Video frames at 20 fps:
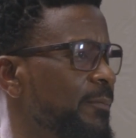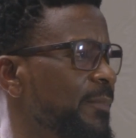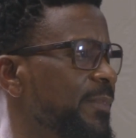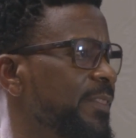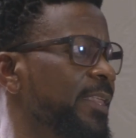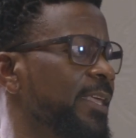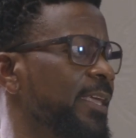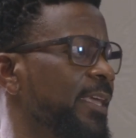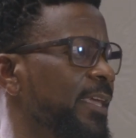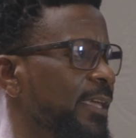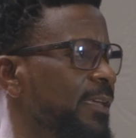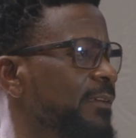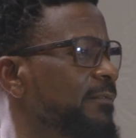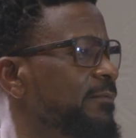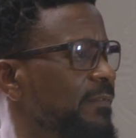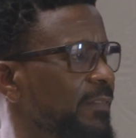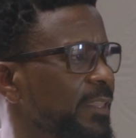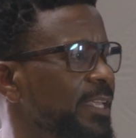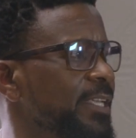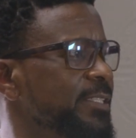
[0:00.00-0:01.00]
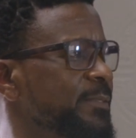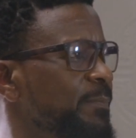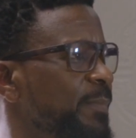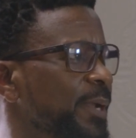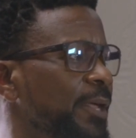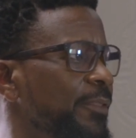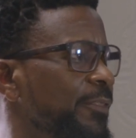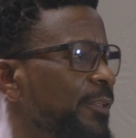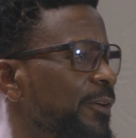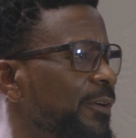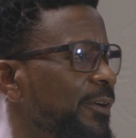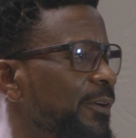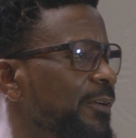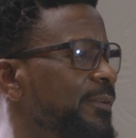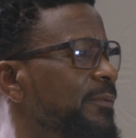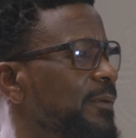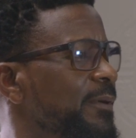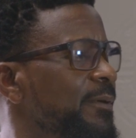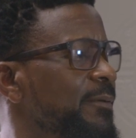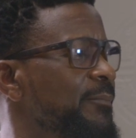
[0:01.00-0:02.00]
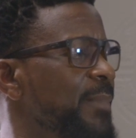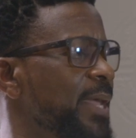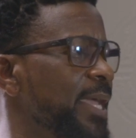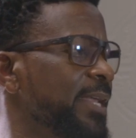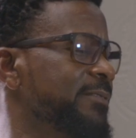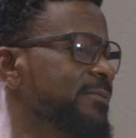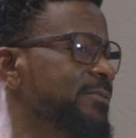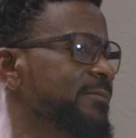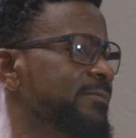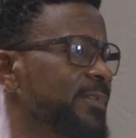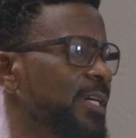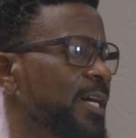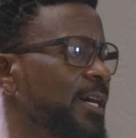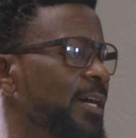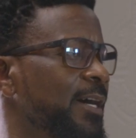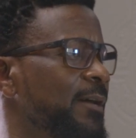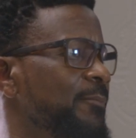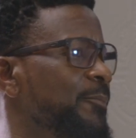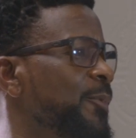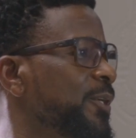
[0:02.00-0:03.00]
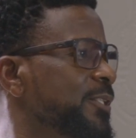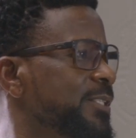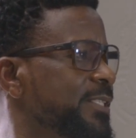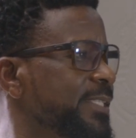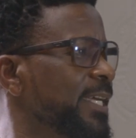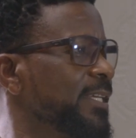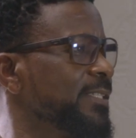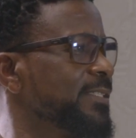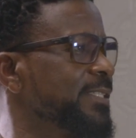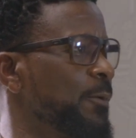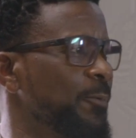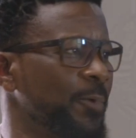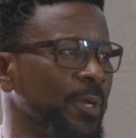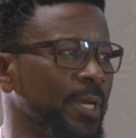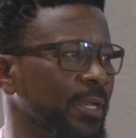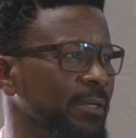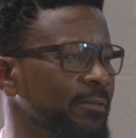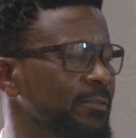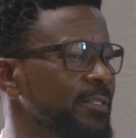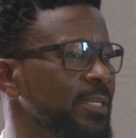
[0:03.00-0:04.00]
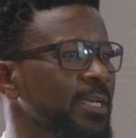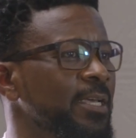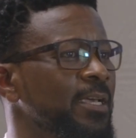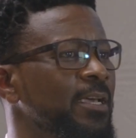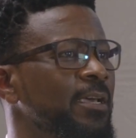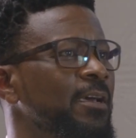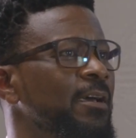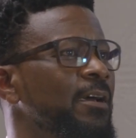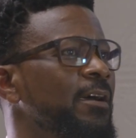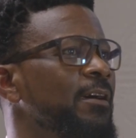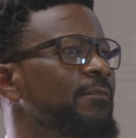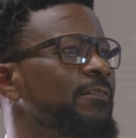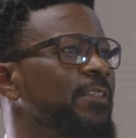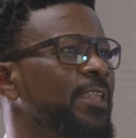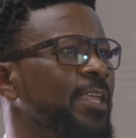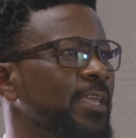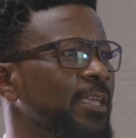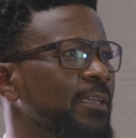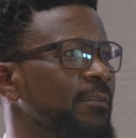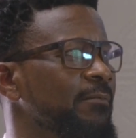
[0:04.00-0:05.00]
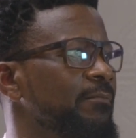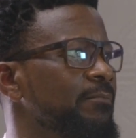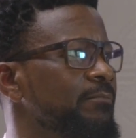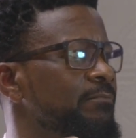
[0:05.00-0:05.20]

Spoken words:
The Splendor made more sense. I wanted the